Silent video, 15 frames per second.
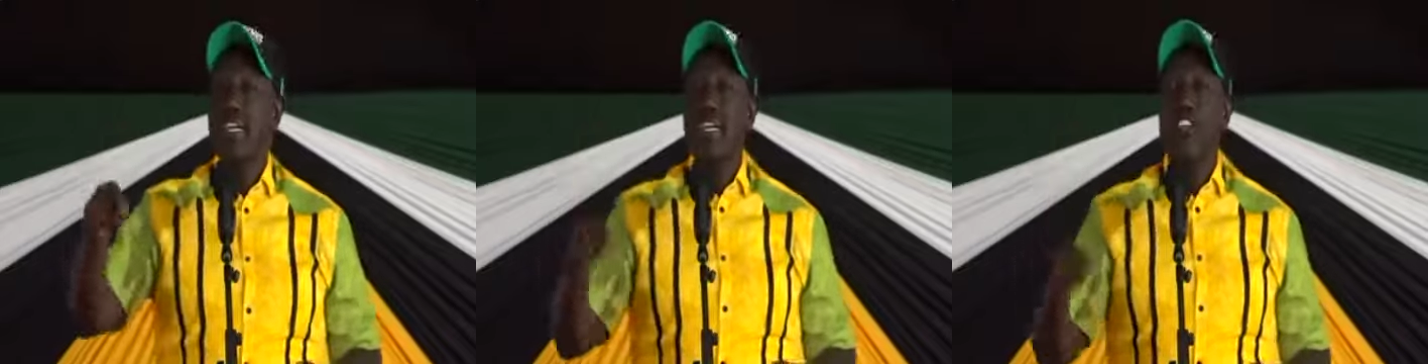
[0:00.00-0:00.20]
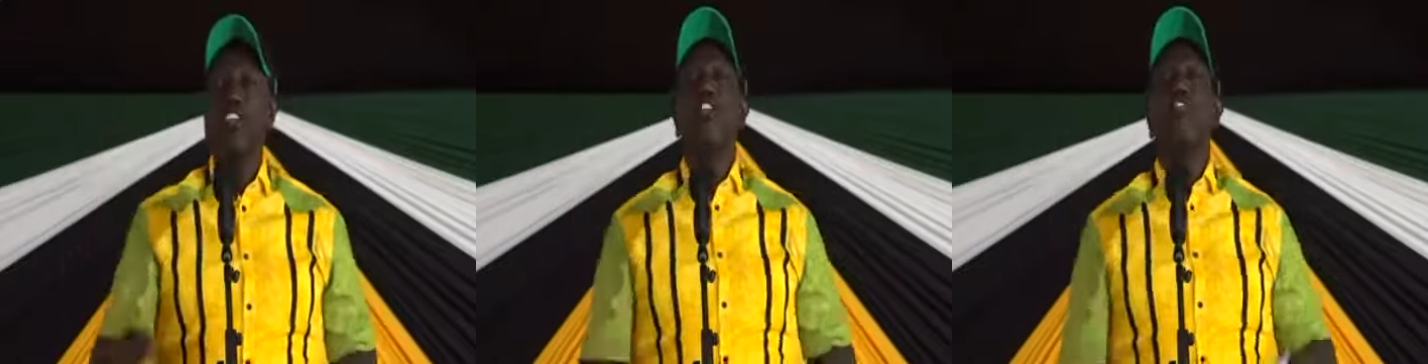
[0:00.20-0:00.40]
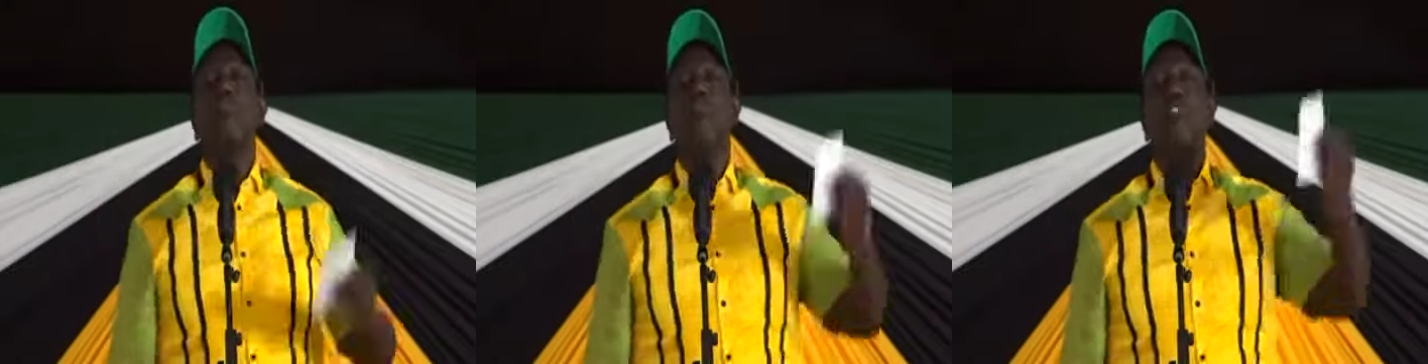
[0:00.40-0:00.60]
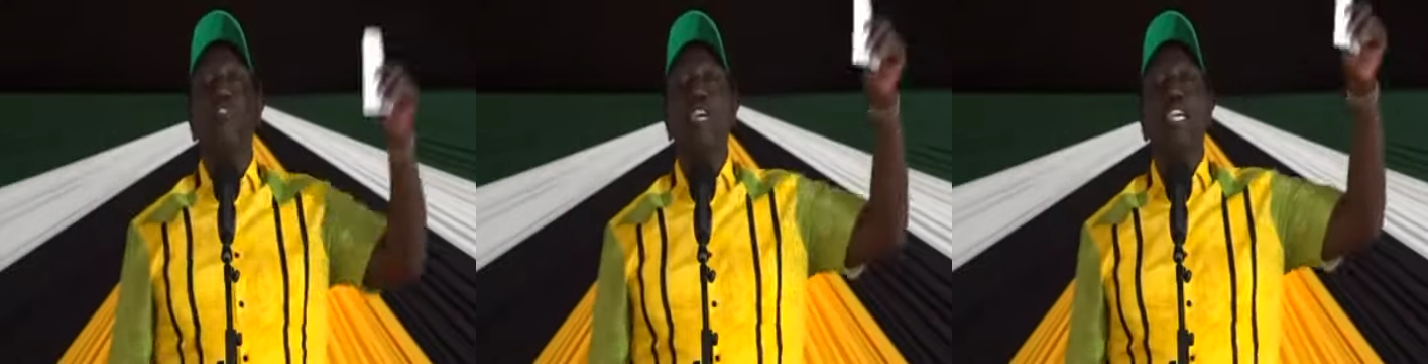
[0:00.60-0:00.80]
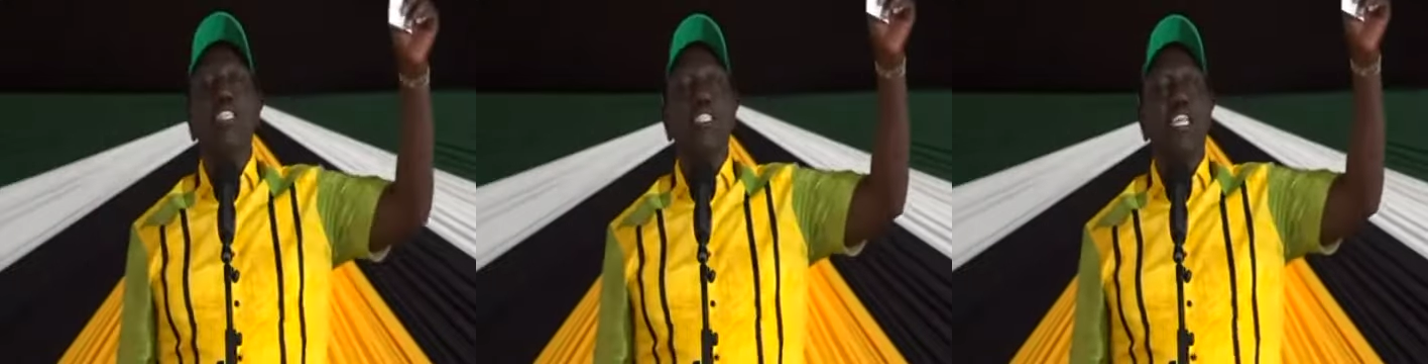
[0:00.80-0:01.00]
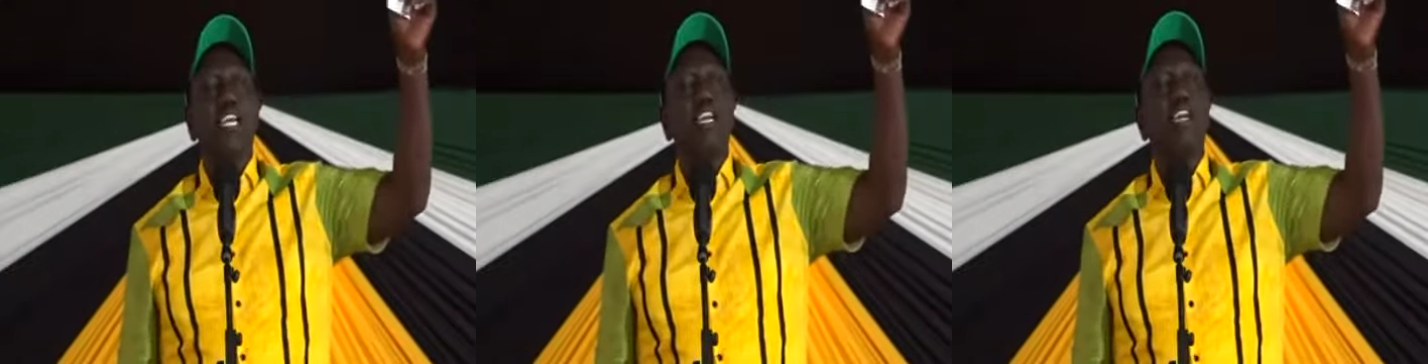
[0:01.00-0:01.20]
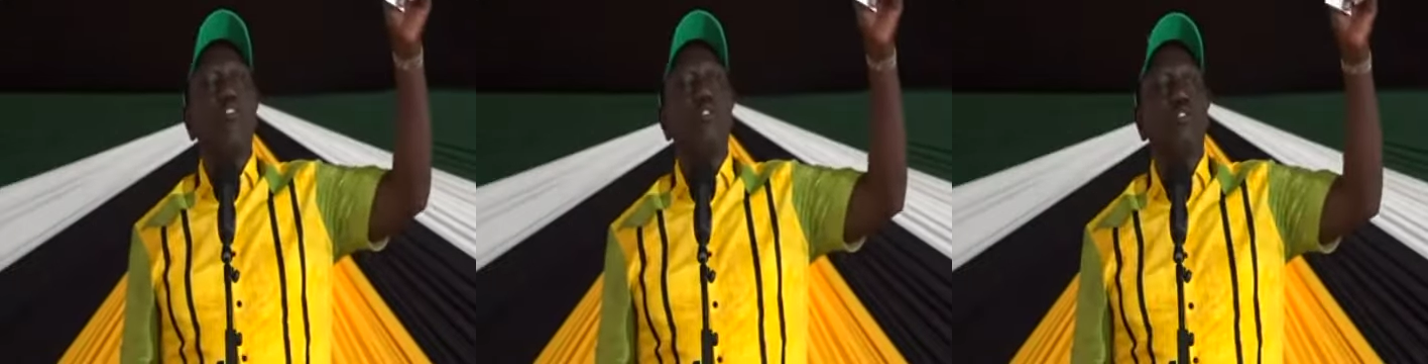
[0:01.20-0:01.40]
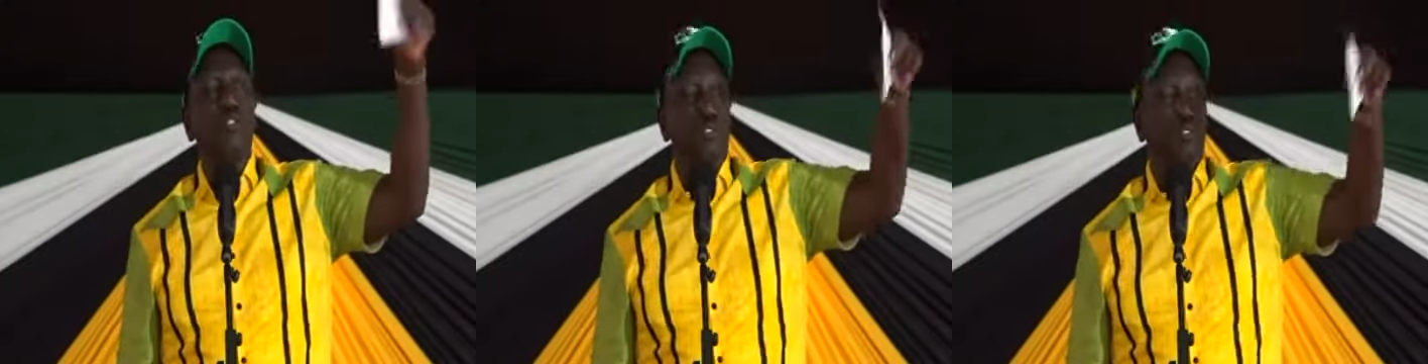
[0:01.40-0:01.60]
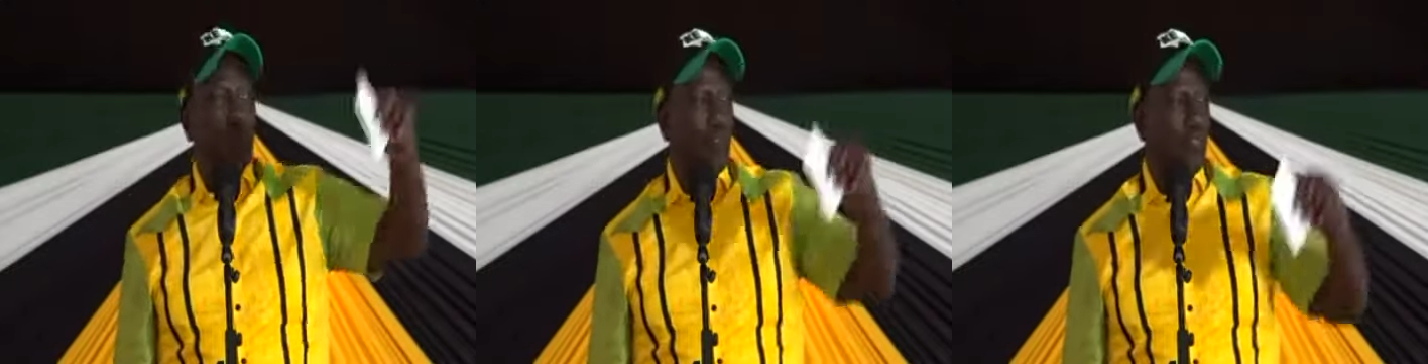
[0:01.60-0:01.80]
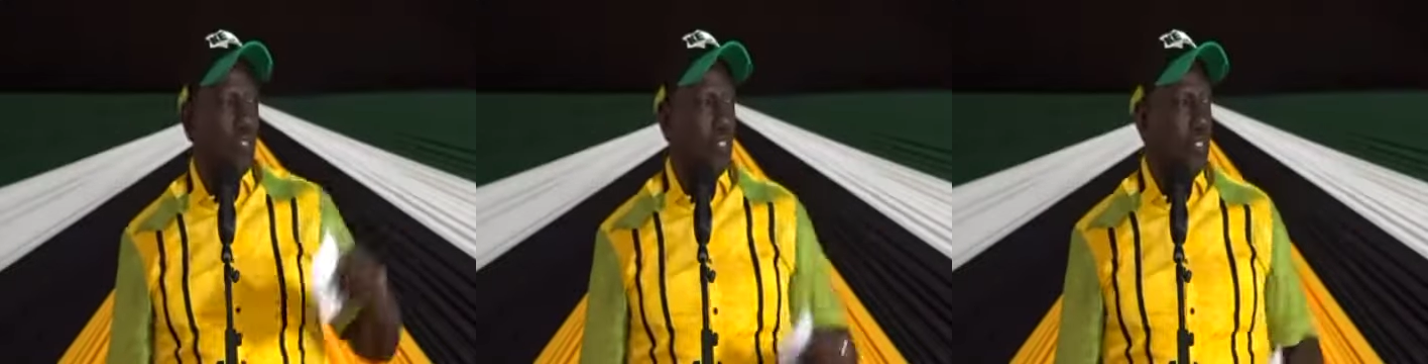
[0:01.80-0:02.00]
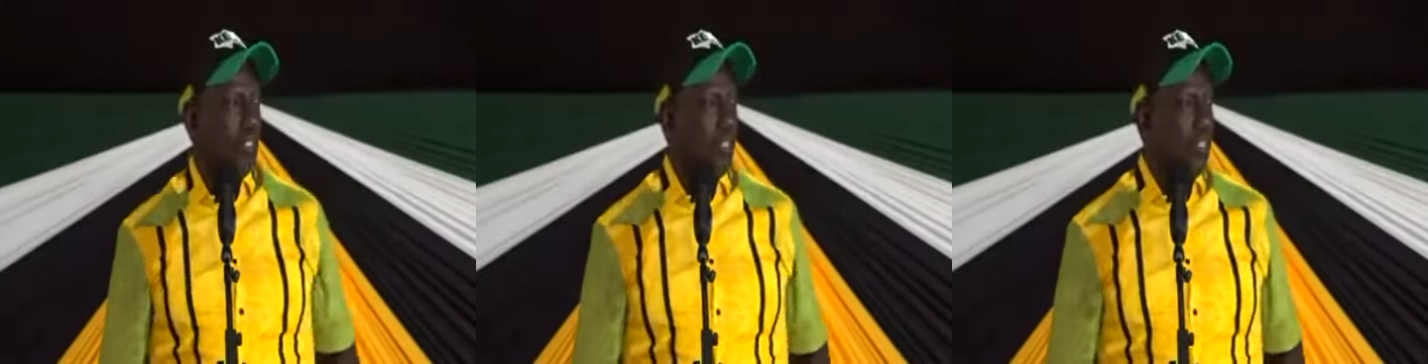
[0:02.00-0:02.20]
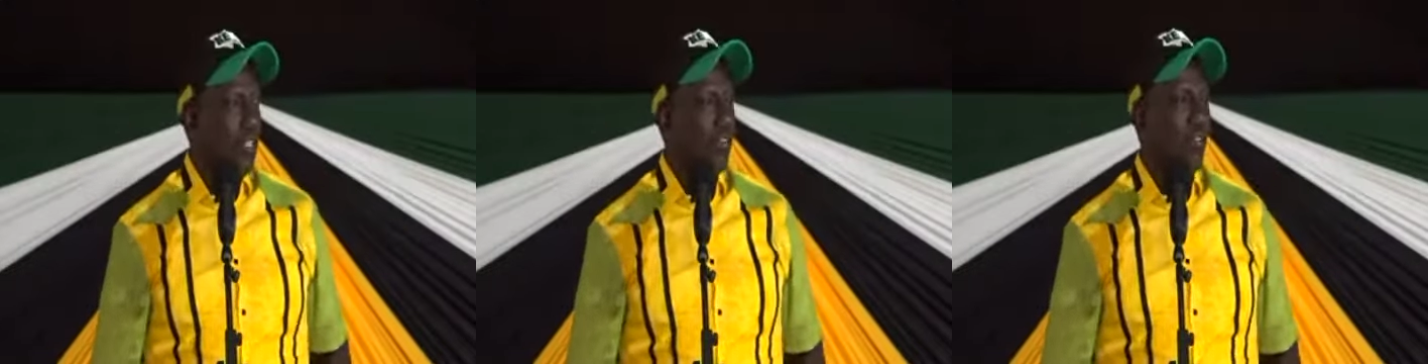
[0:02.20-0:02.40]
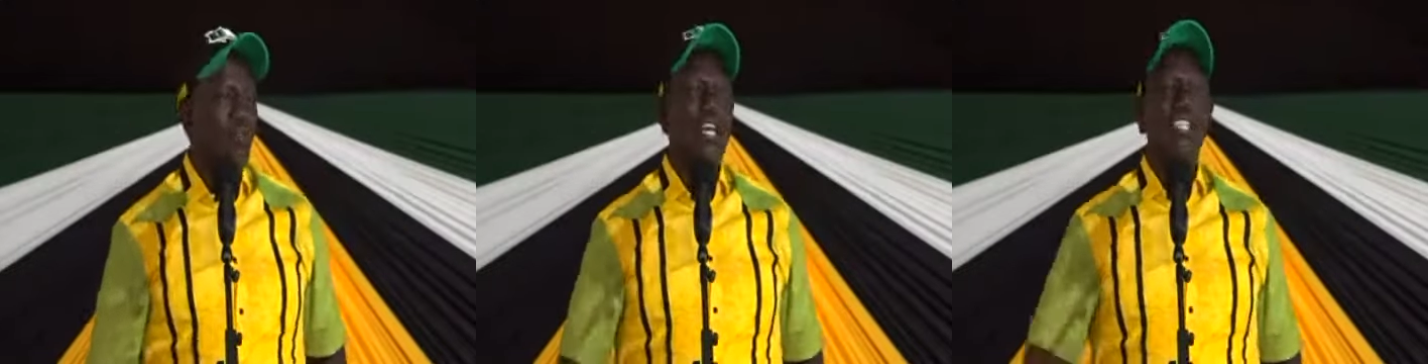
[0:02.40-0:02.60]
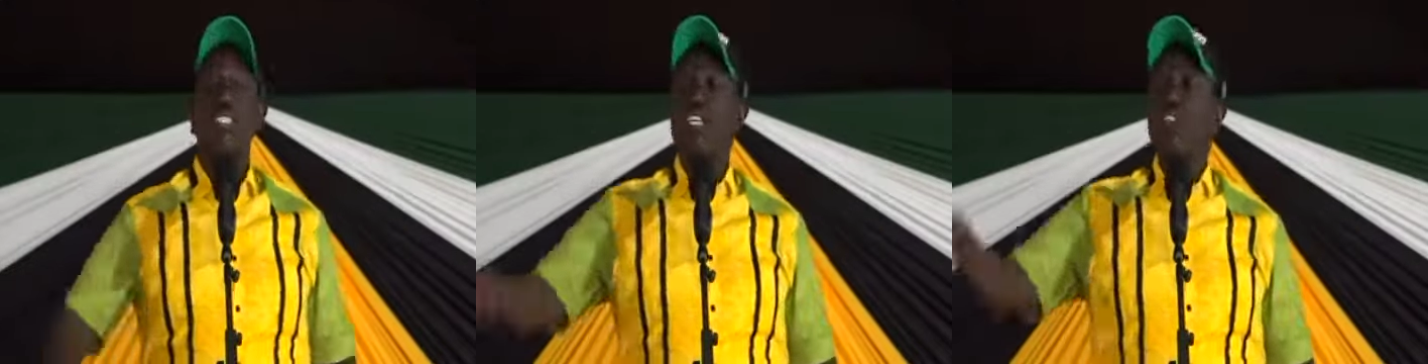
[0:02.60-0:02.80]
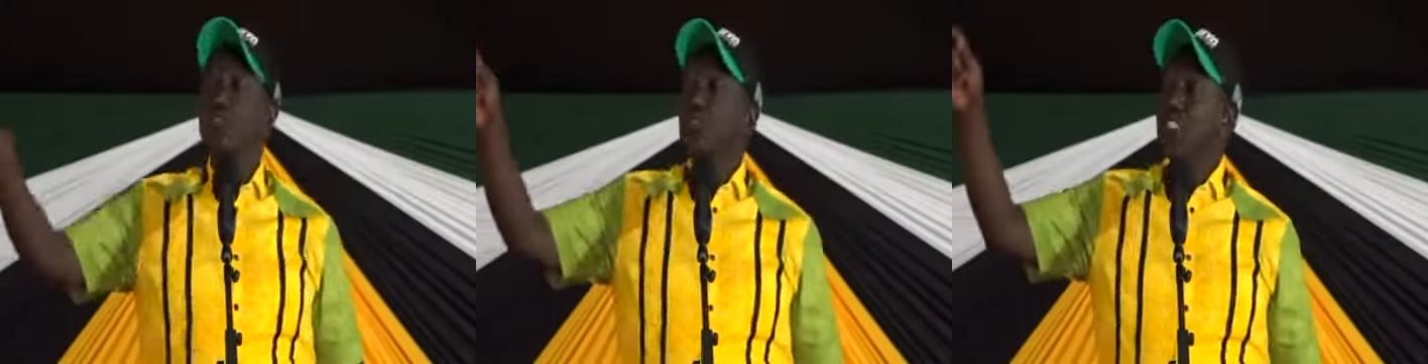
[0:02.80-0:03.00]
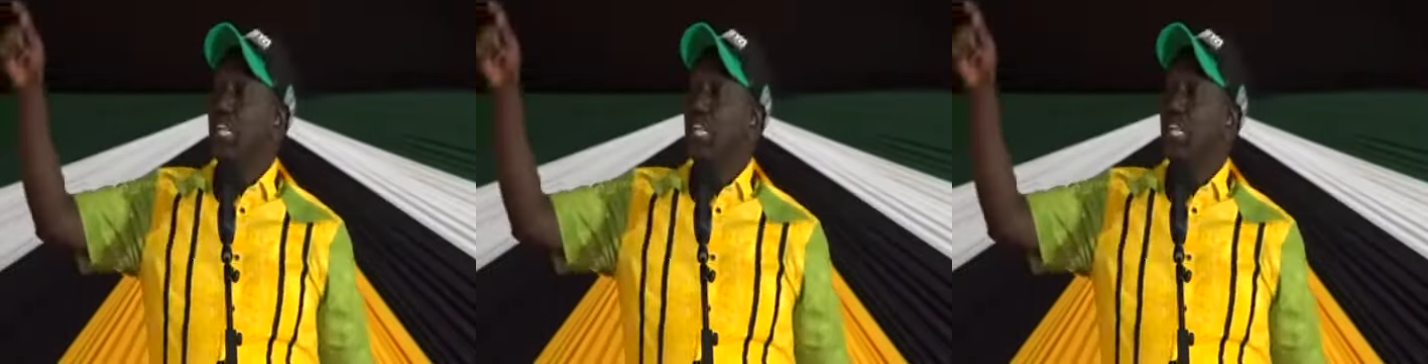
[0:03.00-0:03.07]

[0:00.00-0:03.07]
umuulize ushuru? Kwanza tujenge